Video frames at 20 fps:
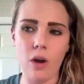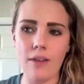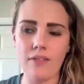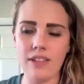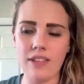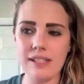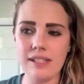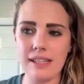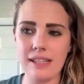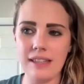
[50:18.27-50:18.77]

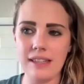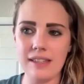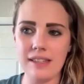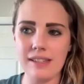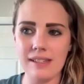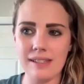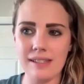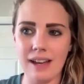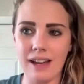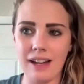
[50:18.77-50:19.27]
obviously,
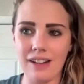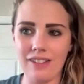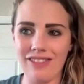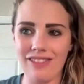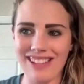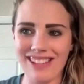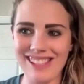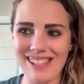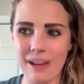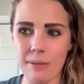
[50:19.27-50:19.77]
this is kind of
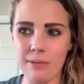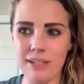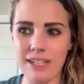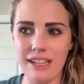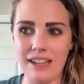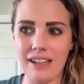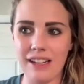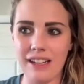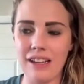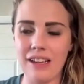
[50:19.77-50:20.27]

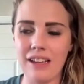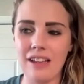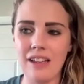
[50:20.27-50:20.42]
accepting